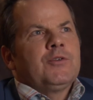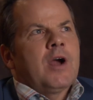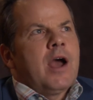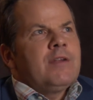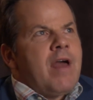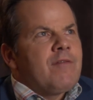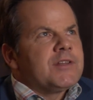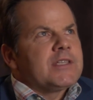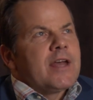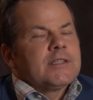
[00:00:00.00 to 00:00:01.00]
you kind of have a
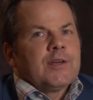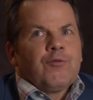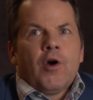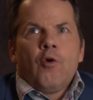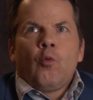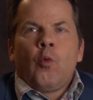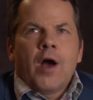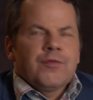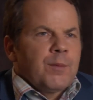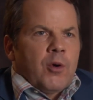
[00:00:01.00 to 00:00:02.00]
sense of
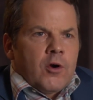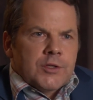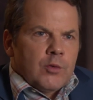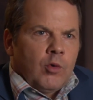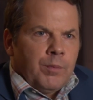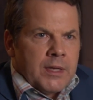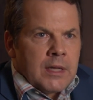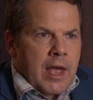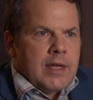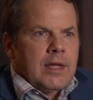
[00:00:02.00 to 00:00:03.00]
what the person will be
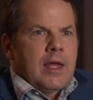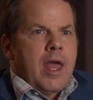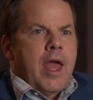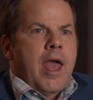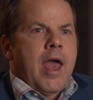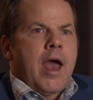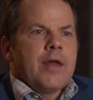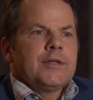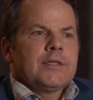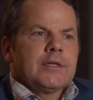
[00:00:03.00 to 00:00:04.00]
like
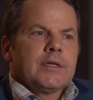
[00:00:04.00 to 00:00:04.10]
and